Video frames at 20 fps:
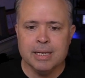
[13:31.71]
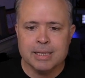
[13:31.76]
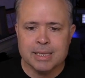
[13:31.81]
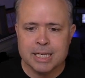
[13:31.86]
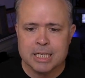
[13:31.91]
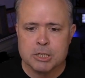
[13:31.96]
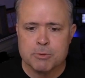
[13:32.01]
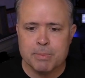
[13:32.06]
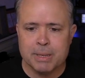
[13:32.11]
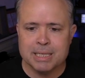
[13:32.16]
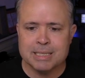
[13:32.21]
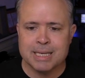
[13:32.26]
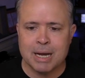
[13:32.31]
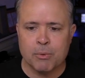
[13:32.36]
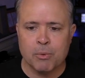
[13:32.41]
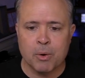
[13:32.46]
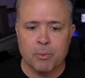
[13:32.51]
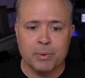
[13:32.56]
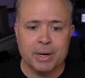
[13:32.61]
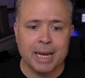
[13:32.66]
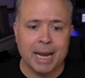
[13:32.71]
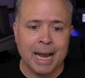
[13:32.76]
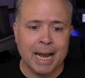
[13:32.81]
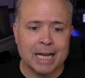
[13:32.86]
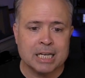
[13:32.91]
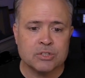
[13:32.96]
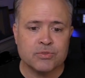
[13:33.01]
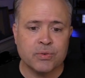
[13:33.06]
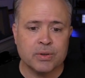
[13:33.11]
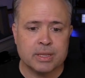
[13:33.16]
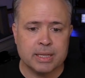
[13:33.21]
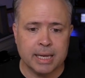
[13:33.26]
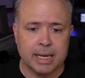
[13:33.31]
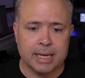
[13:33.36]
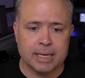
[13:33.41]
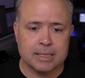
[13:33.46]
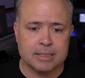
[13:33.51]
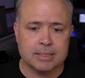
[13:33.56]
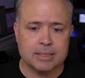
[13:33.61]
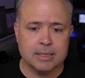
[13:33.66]
This means that when we ask for
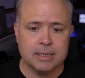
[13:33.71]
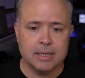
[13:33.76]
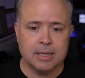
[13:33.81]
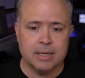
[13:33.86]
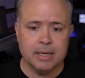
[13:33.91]
things